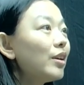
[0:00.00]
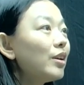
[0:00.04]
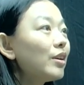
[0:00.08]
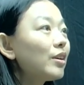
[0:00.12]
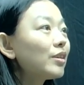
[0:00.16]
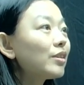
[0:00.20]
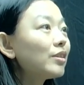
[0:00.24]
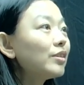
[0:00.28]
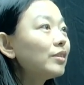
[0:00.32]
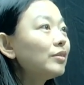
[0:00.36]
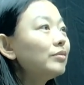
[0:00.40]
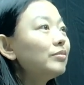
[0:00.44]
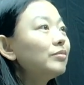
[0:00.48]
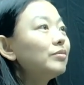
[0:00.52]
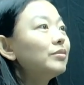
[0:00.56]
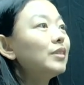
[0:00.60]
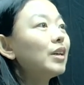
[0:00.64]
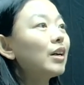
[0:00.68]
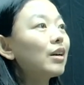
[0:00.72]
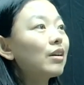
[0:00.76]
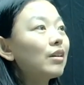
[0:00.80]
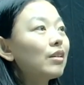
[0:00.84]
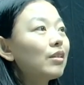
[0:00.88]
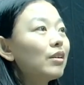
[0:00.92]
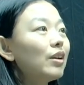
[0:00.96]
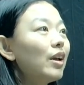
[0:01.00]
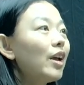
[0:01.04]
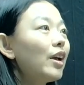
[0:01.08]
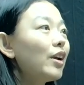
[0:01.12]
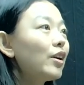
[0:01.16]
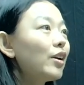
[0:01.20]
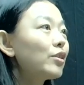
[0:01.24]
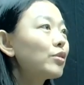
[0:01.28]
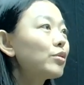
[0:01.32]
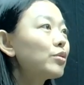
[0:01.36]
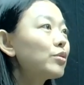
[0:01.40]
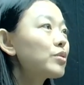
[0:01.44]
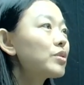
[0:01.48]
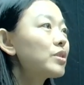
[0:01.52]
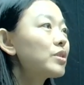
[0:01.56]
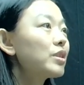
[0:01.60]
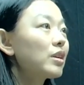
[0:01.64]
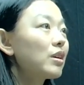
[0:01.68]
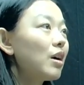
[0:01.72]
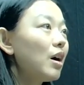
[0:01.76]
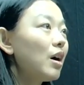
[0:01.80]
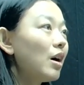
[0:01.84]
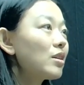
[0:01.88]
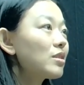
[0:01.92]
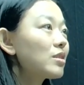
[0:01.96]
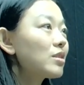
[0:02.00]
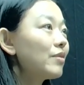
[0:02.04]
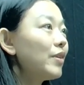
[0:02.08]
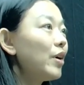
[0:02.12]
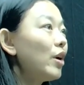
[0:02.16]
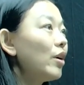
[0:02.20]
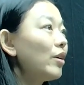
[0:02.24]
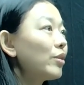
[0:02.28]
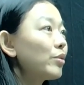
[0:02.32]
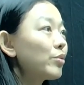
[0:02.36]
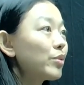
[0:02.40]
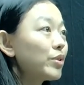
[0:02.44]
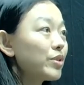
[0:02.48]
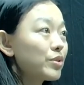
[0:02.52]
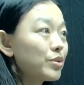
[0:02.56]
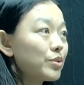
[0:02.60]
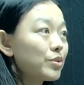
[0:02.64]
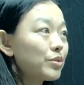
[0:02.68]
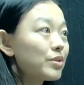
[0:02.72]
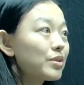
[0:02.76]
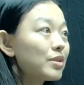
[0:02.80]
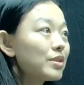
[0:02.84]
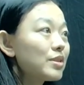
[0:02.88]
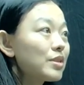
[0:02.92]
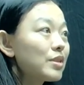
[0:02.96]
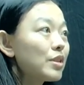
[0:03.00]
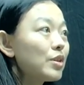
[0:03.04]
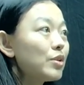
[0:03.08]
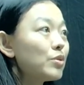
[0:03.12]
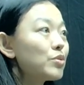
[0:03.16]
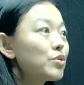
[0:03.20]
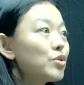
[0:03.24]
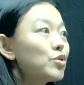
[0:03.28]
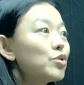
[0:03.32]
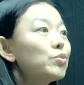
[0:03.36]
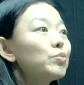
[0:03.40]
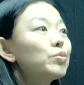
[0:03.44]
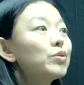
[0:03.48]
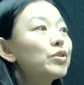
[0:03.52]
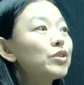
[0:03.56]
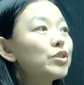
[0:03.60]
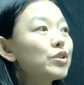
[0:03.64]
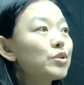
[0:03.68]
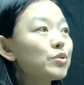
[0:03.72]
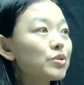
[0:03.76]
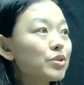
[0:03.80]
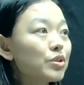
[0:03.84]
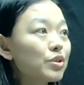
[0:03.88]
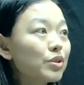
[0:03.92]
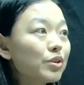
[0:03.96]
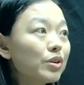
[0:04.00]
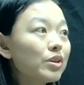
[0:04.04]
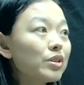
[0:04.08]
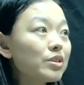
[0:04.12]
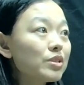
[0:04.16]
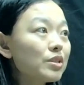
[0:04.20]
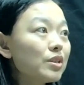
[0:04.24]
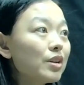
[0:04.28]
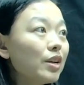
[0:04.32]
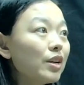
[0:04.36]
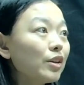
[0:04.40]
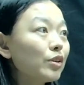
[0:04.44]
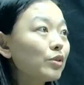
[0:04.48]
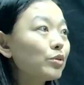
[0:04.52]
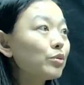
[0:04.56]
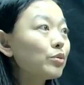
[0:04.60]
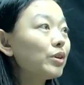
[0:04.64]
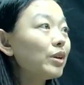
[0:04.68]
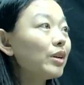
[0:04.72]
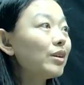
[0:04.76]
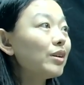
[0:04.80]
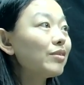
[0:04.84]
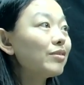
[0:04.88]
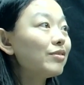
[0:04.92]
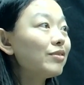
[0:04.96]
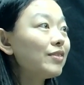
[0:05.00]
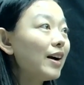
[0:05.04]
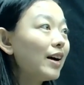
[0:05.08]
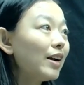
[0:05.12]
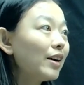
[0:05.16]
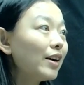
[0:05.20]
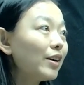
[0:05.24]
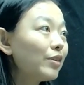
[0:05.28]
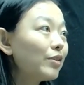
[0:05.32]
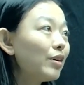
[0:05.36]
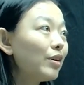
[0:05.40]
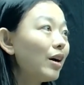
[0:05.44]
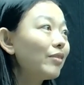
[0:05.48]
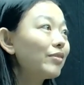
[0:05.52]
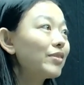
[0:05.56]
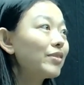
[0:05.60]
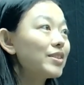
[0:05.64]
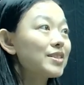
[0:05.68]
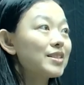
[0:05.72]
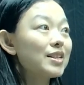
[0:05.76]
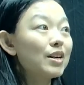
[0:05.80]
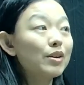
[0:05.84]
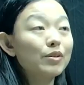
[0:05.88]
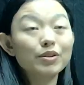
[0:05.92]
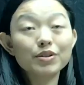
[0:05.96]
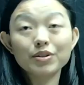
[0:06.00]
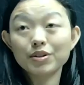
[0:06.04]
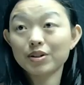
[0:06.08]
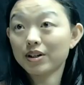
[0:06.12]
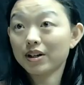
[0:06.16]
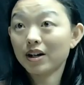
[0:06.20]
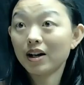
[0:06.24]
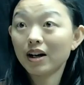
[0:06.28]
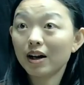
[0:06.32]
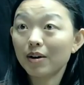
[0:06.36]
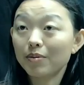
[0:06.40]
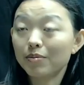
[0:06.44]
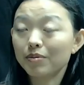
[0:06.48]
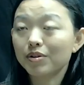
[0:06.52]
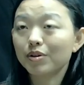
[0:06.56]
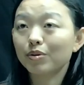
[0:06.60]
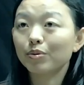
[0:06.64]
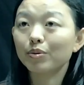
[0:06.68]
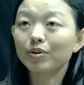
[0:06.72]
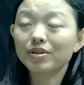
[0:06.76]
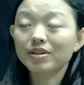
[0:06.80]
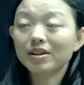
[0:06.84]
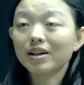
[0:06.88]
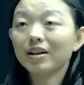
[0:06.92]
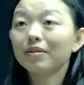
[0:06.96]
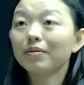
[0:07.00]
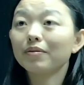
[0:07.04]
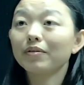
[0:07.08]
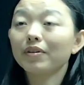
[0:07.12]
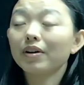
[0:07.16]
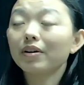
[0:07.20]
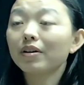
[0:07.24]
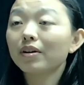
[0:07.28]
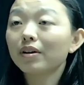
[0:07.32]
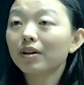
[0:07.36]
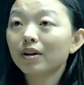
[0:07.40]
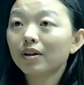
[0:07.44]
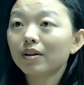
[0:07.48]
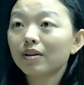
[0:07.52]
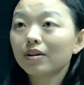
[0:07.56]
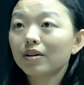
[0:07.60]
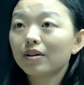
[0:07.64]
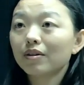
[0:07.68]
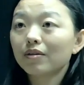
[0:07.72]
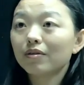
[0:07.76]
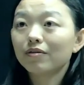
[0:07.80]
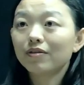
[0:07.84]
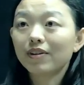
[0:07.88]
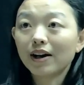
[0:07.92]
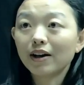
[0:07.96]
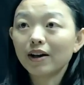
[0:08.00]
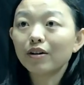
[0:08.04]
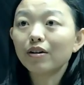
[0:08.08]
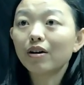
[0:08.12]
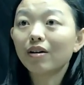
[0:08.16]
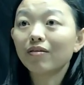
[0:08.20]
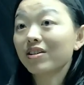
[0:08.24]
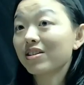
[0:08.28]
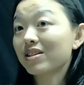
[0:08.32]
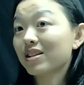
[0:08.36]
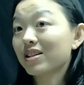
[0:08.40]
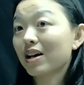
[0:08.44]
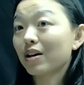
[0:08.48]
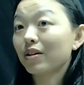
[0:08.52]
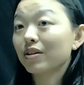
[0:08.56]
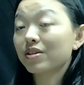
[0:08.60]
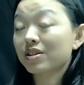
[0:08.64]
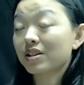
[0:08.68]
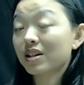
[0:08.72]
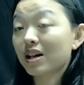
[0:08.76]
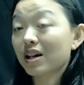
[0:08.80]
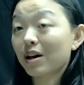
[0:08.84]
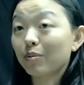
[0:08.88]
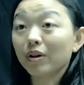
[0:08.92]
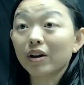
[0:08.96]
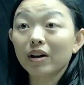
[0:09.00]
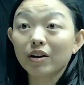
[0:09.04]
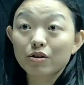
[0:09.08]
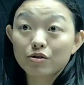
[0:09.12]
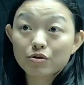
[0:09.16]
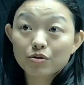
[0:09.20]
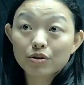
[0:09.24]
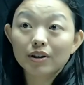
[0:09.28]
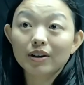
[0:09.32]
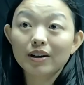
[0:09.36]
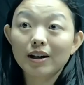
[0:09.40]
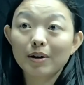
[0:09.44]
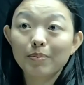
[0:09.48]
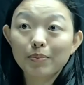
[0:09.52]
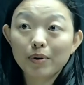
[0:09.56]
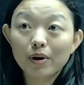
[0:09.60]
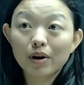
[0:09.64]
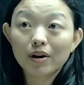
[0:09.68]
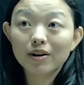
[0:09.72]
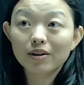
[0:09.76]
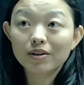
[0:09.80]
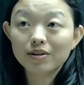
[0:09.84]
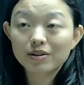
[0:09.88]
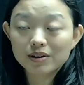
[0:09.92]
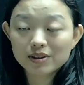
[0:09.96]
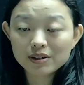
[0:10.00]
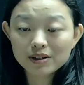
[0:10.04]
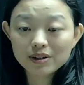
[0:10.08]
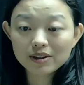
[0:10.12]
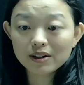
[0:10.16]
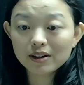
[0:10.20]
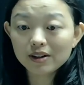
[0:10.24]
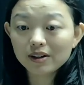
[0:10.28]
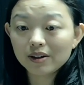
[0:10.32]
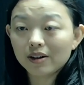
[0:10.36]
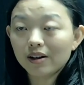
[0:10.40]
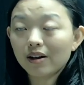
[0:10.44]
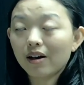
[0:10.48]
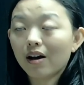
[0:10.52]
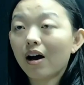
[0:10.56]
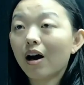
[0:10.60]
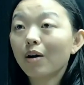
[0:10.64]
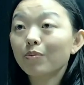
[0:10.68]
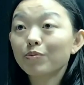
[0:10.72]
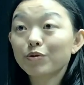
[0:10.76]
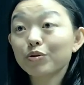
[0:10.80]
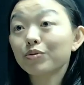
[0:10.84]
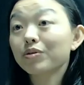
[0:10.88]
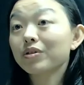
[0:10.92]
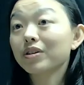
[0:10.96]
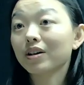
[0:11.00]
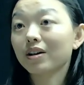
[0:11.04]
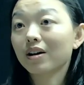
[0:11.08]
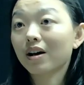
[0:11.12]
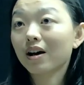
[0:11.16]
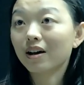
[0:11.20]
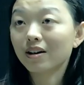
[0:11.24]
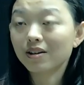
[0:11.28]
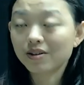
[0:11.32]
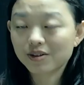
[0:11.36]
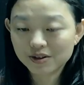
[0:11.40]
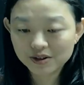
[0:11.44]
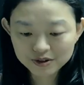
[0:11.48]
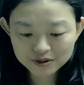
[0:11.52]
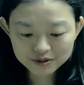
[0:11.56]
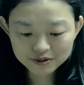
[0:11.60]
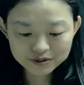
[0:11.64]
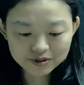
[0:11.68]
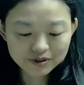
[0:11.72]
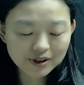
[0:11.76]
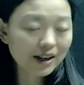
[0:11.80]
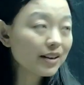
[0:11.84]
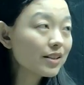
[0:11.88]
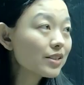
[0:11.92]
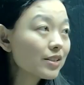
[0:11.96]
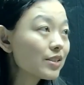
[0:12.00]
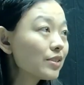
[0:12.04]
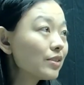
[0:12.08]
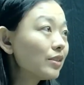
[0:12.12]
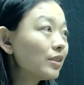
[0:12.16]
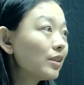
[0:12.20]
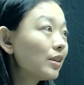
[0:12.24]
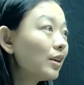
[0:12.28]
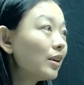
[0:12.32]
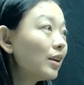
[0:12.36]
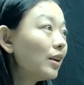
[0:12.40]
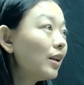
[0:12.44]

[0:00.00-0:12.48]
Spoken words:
here, the includes the cost of all the resources used to produce goods, including the value of the seller's time. So we said the value of the seller's time, we can treat that part as the opportunity cost, right?